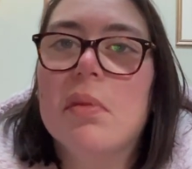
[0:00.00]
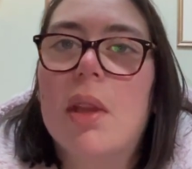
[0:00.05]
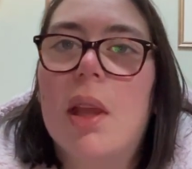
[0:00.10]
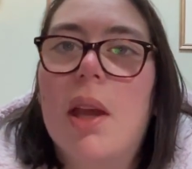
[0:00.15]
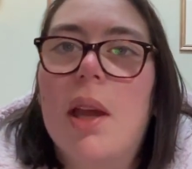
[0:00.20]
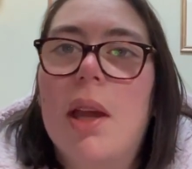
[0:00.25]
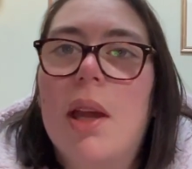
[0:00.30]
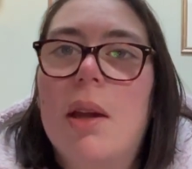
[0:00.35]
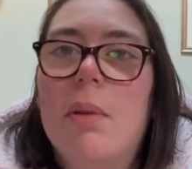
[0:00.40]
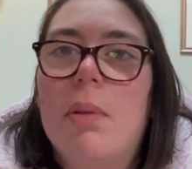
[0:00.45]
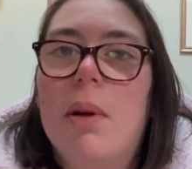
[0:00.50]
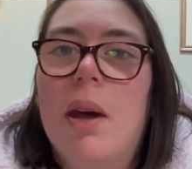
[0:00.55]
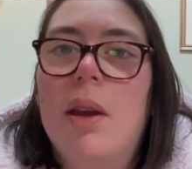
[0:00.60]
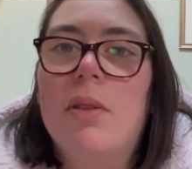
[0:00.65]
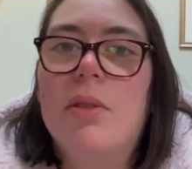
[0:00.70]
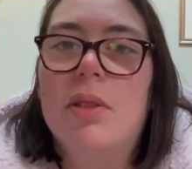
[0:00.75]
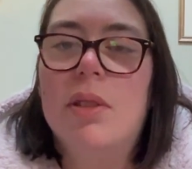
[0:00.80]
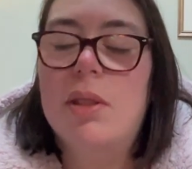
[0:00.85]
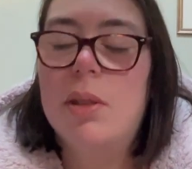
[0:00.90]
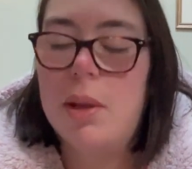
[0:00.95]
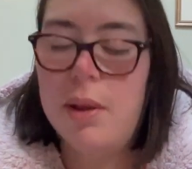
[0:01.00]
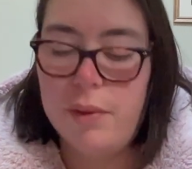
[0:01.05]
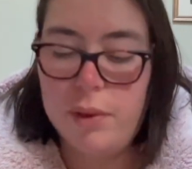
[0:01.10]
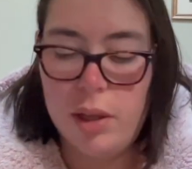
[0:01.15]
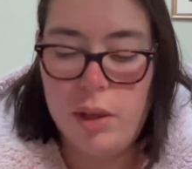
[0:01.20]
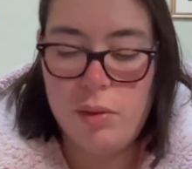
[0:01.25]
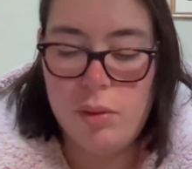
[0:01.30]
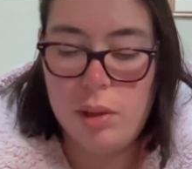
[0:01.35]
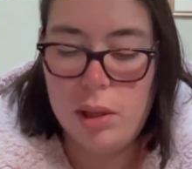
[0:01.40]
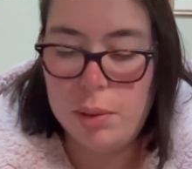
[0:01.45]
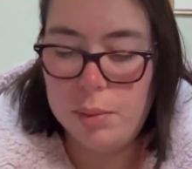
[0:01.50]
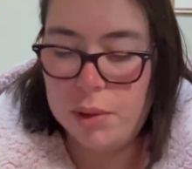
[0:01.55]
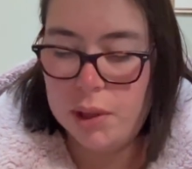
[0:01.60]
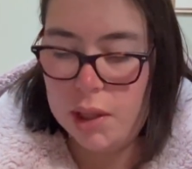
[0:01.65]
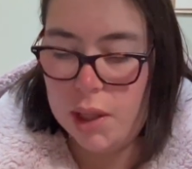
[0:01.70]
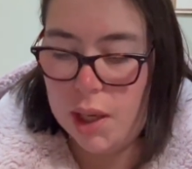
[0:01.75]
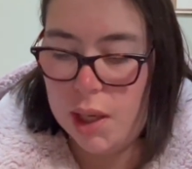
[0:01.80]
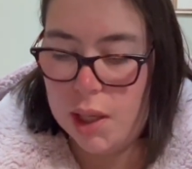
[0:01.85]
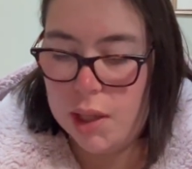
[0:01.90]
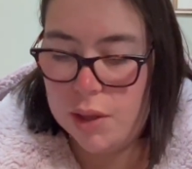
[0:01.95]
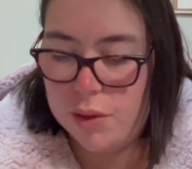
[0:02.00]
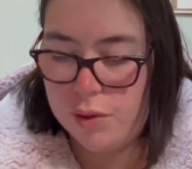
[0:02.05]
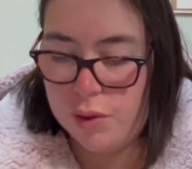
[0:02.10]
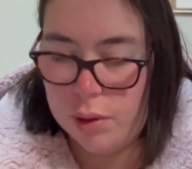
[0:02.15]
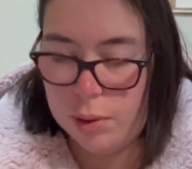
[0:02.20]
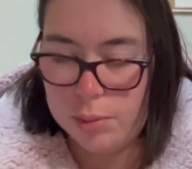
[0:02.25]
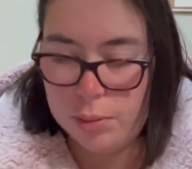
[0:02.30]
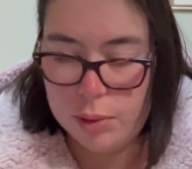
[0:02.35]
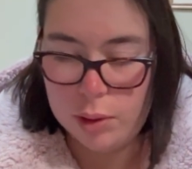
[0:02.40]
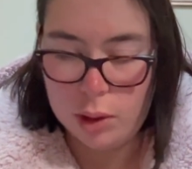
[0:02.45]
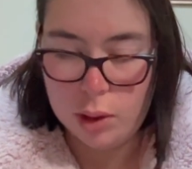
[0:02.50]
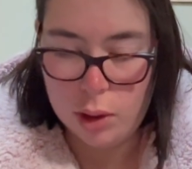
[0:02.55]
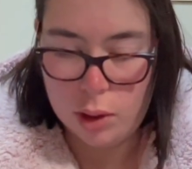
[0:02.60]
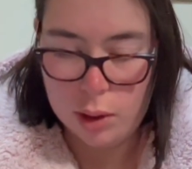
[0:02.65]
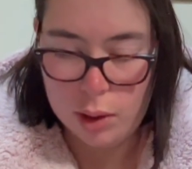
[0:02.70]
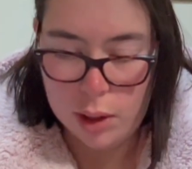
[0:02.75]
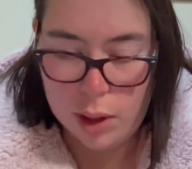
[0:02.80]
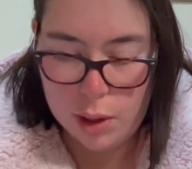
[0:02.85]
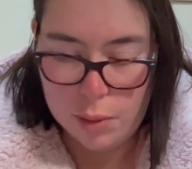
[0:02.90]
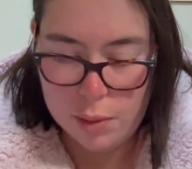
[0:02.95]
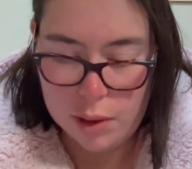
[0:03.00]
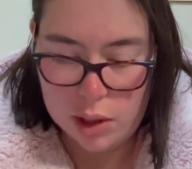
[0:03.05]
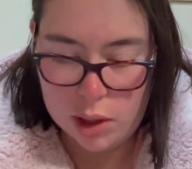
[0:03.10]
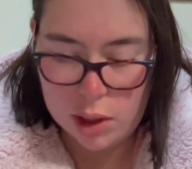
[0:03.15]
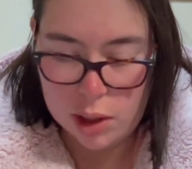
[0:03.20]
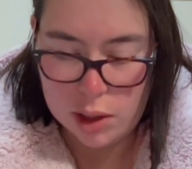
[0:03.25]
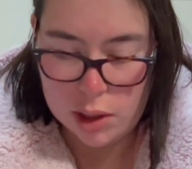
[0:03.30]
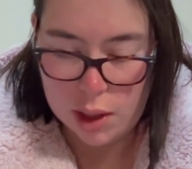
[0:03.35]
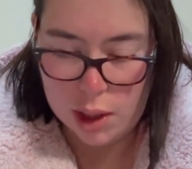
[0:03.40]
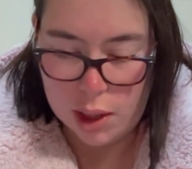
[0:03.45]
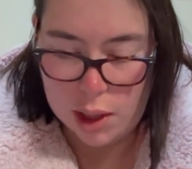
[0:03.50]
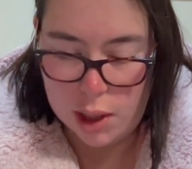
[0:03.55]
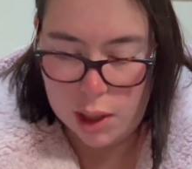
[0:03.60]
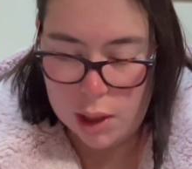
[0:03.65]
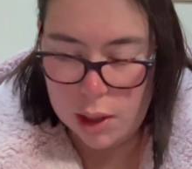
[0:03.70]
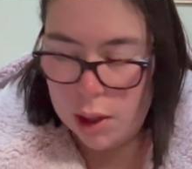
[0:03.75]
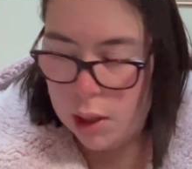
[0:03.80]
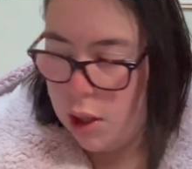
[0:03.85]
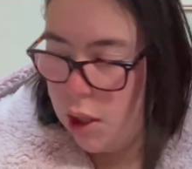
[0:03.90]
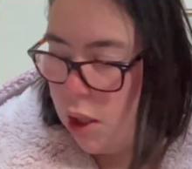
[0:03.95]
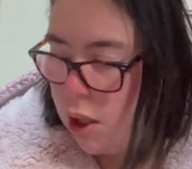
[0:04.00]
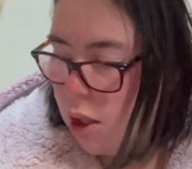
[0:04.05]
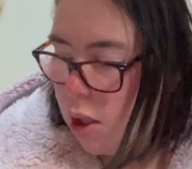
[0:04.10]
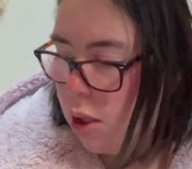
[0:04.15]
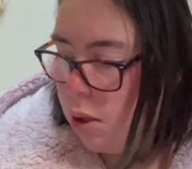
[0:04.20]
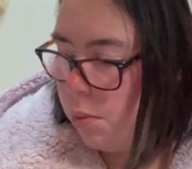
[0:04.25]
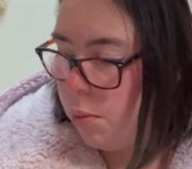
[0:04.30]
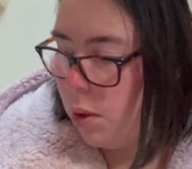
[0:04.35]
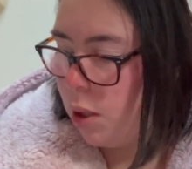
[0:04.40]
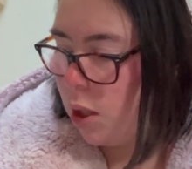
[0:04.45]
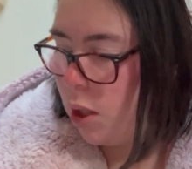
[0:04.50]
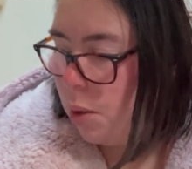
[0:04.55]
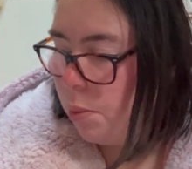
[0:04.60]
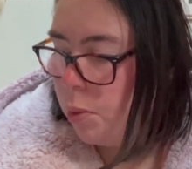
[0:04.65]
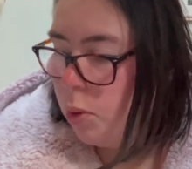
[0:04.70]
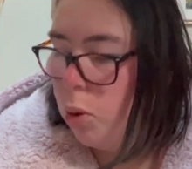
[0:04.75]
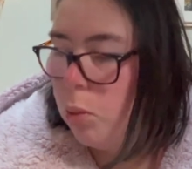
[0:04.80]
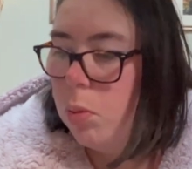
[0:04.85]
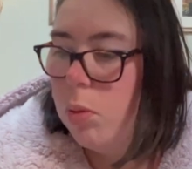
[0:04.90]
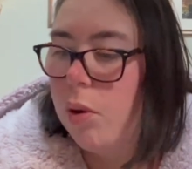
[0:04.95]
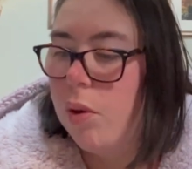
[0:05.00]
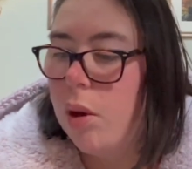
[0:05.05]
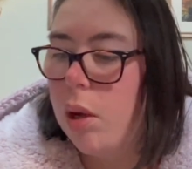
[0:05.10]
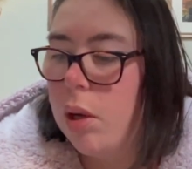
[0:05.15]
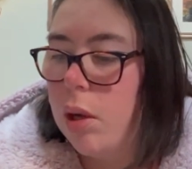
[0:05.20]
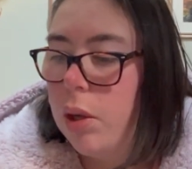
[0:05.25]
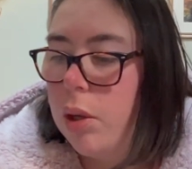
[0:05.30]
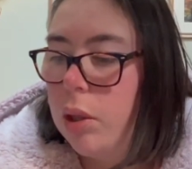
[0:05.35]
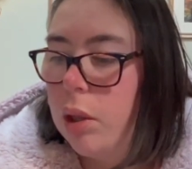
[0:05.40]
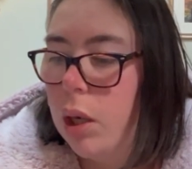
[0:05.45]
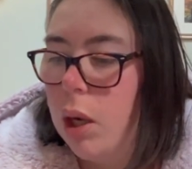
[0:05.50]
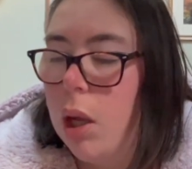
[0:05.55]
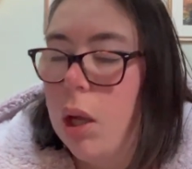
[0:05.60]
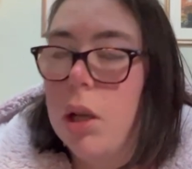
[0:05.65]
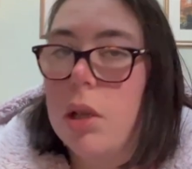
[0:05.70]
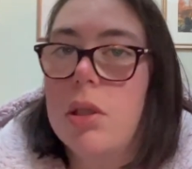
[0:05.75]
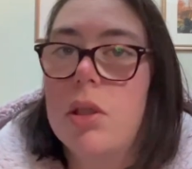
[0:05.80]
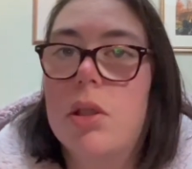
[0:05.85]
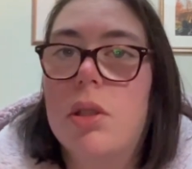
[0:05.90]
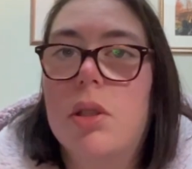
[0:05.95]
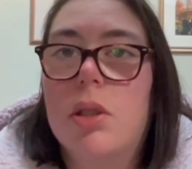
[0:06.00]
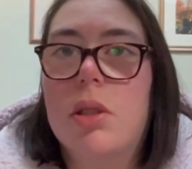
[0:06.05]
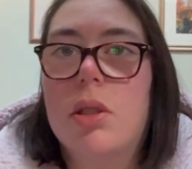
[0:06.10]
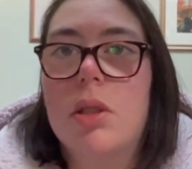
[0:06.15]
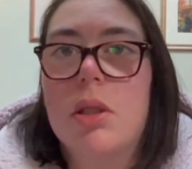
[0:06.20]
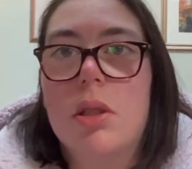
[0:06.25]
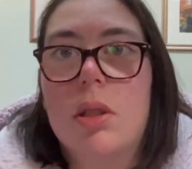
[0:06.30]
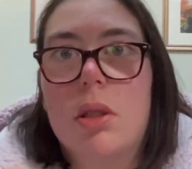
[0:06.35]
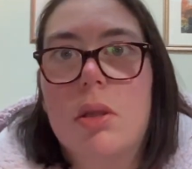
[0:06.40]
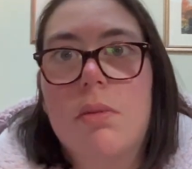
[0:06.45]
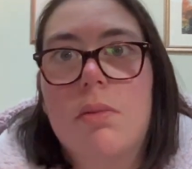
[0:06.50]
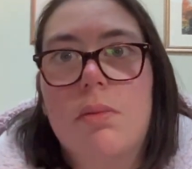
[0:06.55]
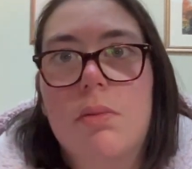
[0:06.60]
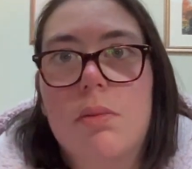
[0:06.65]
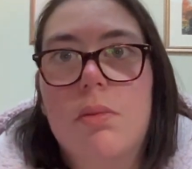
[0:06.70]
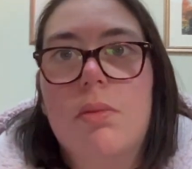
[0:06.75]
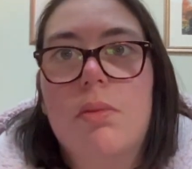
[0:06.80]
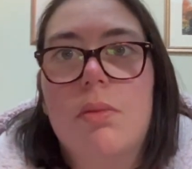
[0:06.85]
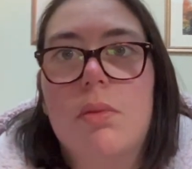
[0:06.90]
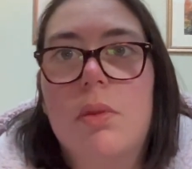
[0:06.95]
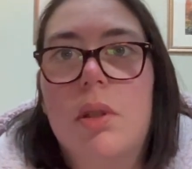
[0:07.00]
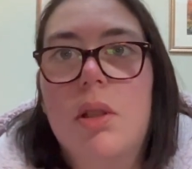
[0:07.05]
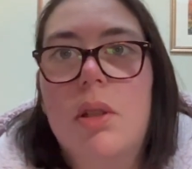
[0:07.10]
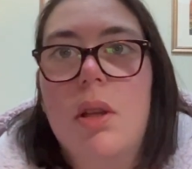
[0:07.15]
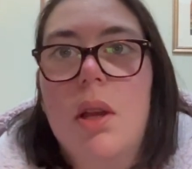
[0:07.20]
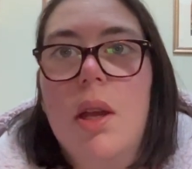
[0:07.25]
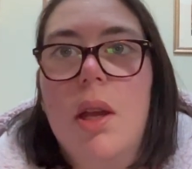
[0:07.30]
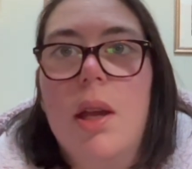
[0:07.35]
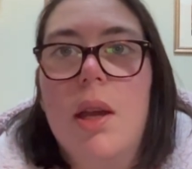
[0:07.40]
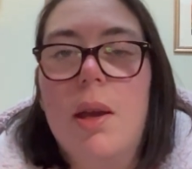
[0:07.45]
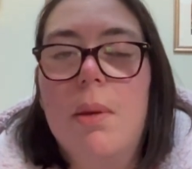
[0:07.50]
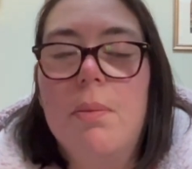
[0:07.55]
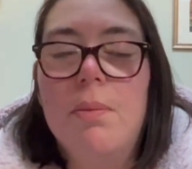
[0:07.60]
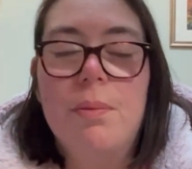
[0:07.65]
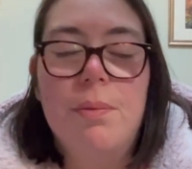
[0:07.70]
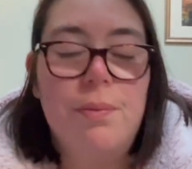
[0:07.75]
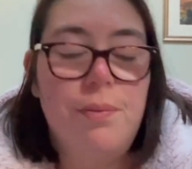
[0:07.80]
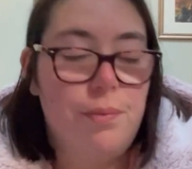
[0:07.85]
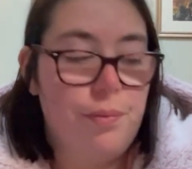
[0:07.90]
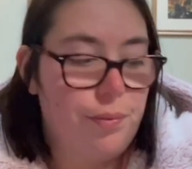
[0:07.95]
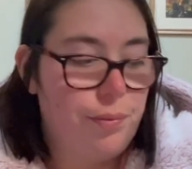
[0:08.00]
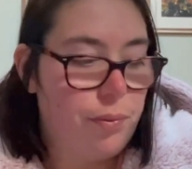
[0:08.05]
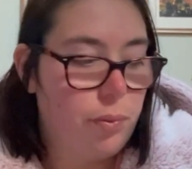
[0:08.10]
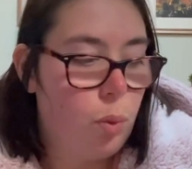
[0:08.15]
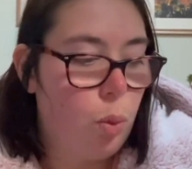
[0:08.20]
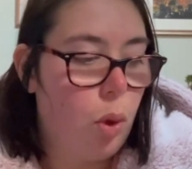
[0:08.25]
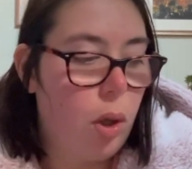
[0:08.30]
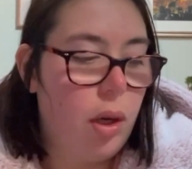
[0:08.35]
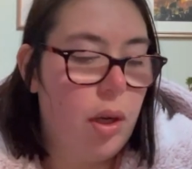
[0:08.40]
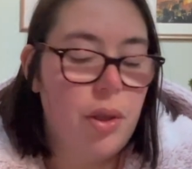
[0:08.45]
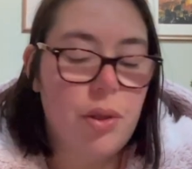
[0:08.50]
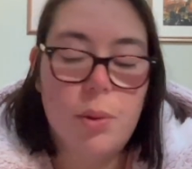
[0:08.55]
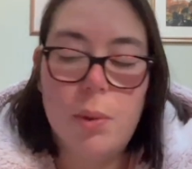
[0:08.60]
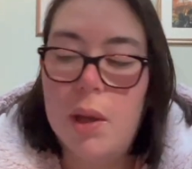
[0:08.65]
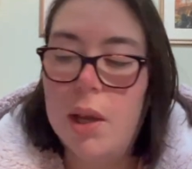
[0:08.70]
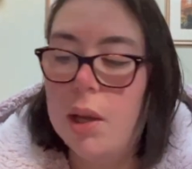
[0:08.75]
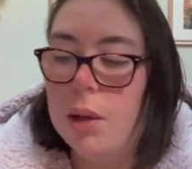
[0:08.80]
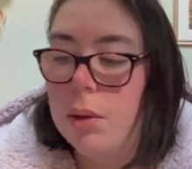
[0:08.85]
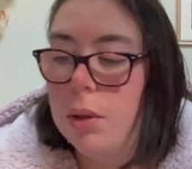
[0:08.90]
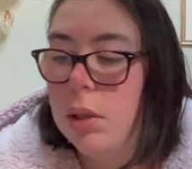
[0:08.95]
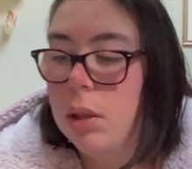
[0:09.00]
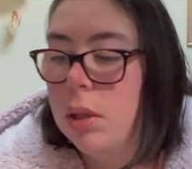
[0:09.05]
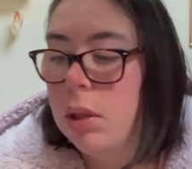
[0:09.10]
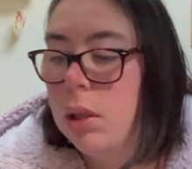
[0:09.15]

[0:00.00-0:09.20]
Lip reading: I also do have another one upstairs from Connor, which is a purple Murano glass one as well.